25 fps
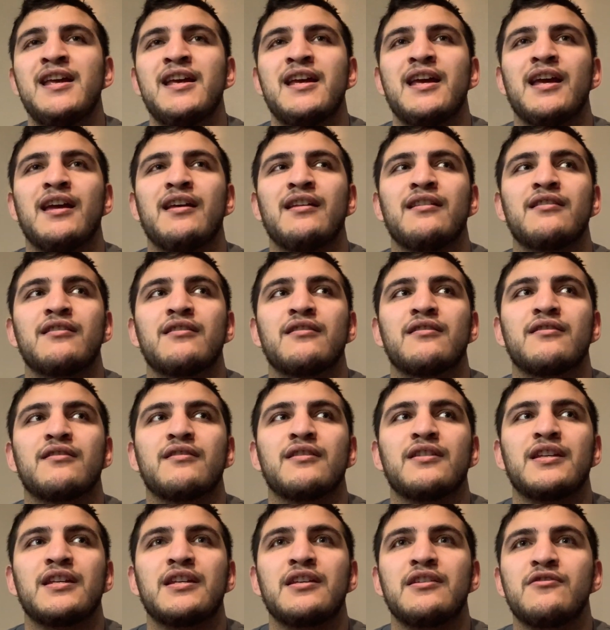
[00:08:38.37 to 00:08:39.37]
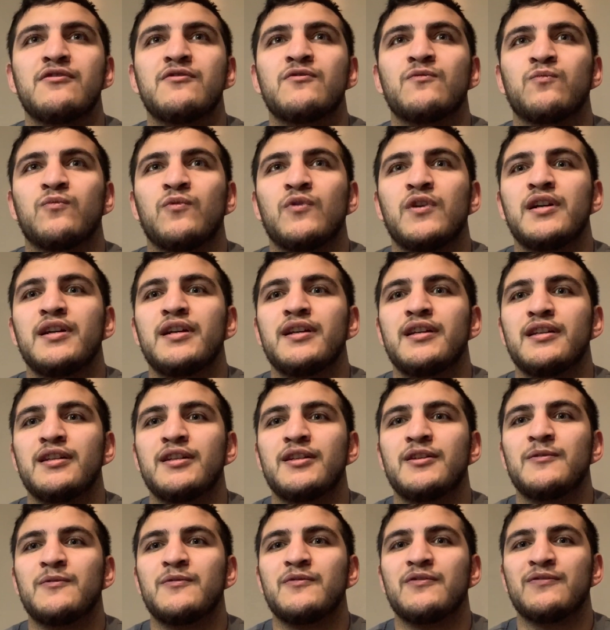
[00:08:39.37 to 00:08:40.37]
and he's what
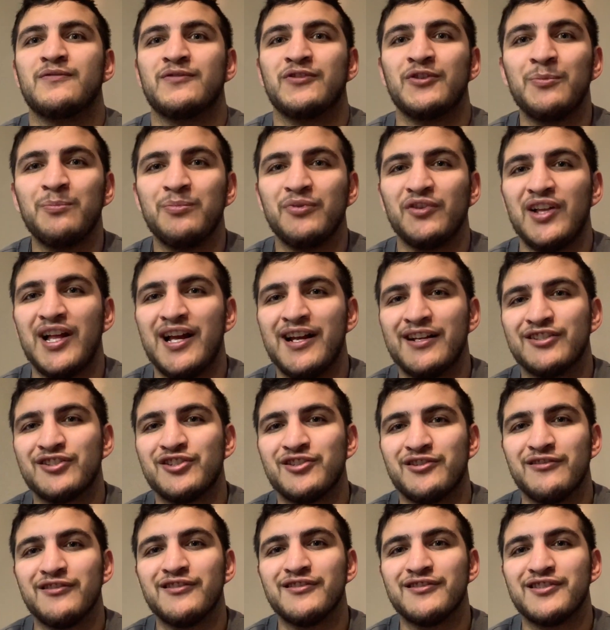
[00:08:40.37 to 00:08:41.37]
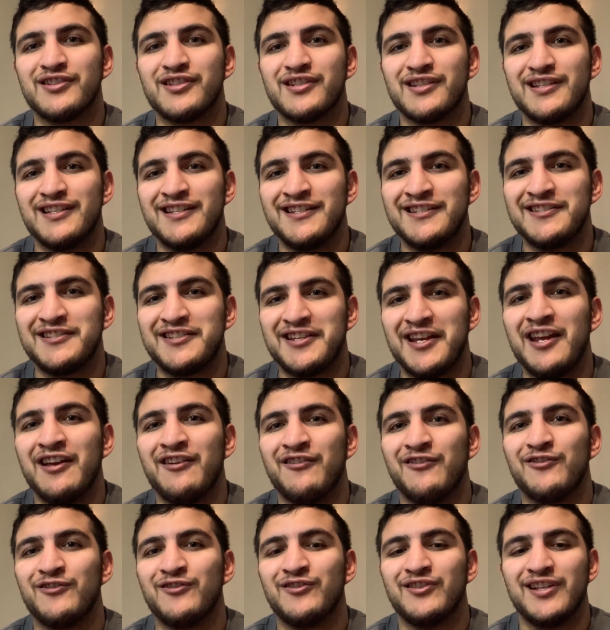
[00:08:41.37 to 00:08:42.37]
the black shirts
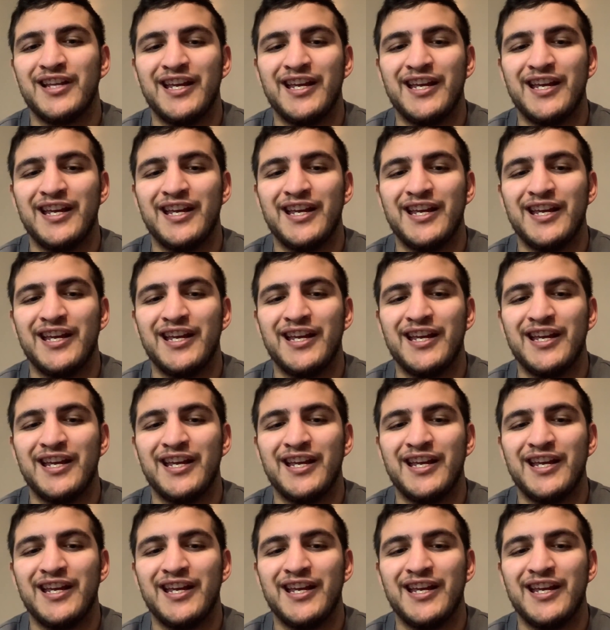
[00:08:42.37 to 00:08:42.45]
entail.